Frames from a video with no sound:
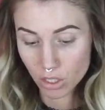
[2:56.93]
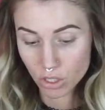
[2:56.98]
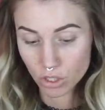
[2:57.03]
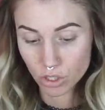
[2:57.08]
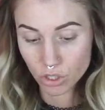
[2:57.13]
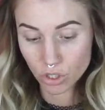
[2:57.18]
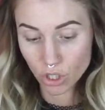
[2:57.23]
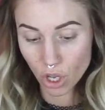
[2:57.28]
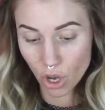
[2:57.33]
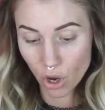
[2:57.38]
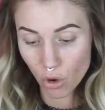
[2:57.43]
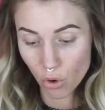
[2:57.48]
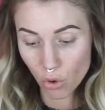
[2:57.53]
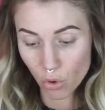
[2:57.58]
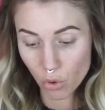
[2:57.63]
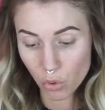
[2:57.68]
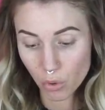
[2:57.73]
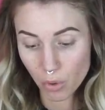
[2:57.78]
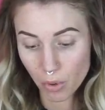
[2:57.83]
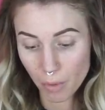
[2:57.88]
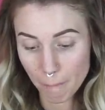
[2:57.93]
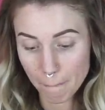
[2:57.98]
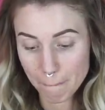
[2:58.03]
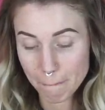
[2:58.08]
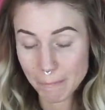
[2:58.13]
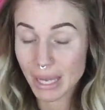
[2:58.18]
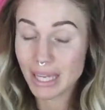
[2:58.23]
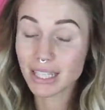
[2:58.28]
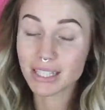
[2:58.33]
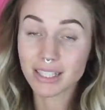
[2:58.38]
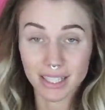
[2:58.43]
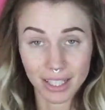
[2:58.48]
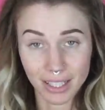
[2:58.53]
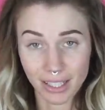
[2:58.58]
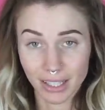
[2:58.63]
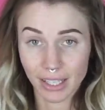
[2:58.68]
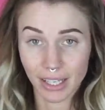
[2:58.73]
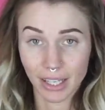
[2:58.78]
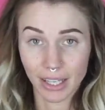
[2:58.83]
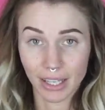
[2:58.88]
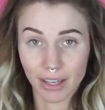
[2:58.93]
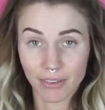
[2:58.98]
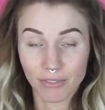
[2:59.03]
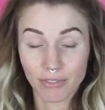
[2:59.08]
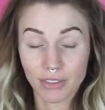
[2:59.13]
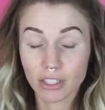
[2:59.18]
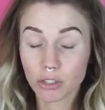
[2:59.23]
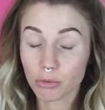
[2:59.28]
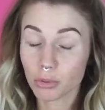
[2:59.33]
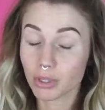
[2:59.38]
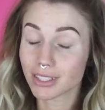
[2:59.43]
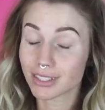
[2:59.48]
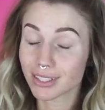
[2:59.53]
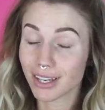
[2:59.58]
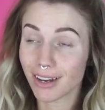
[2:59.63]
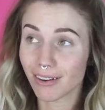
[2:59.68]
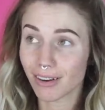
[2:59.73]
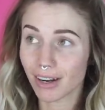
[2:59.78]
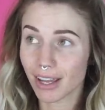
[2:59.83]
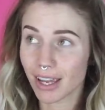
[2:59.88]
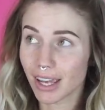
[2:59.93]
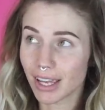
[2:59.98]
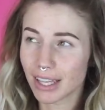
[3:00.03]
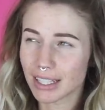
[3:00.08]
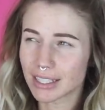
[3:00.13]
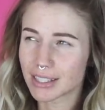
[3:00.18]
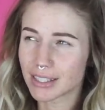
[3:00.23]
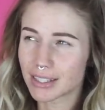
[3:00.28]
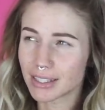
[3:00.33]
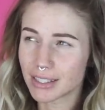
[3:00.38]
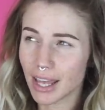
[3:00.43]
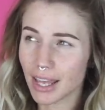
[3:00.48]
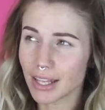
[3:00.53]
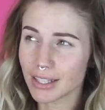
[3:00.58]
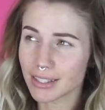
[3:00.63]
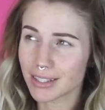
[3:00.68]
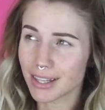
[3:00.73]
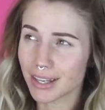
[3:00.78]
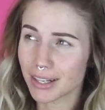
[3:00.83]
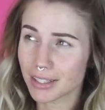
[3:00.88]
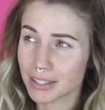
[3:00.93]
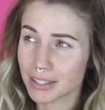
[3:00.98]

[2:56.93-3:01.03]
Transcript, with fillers: So basically, if this works out, it says that